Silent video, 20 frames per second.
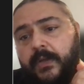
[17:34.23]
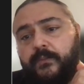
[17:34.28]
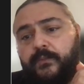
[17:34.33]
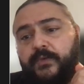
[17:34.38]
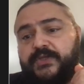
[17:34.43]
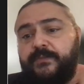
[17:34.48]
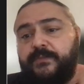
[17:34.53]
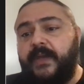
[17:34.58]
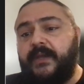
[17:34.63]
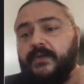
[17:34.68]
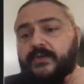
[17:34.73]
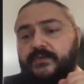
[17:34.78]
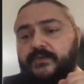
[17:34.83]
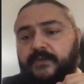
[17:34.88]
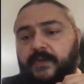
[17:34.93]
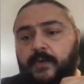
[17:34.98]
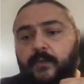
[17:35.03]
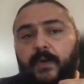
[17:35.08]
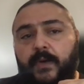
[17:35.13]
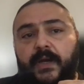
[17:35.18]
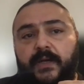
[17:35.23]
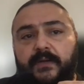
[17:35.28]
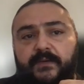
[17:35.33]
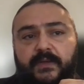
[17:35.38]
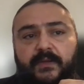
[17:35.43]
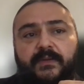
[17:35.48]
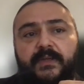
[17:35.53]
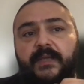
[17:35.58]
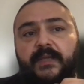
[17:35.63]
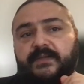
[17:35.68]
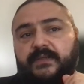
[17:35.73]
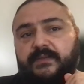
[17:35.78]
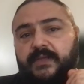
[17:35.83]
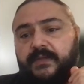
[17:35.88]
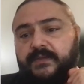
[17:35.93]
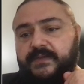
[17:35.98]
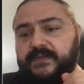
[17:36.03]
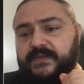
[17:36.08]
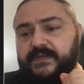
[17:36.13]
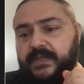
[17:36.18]
which Microsoft acquired in
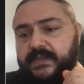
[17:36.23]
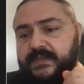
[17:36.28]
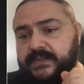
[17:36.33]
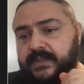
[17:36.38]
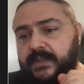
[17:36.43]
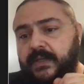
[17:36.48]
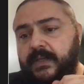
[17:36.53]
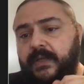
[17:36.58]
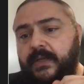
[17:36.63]
1996.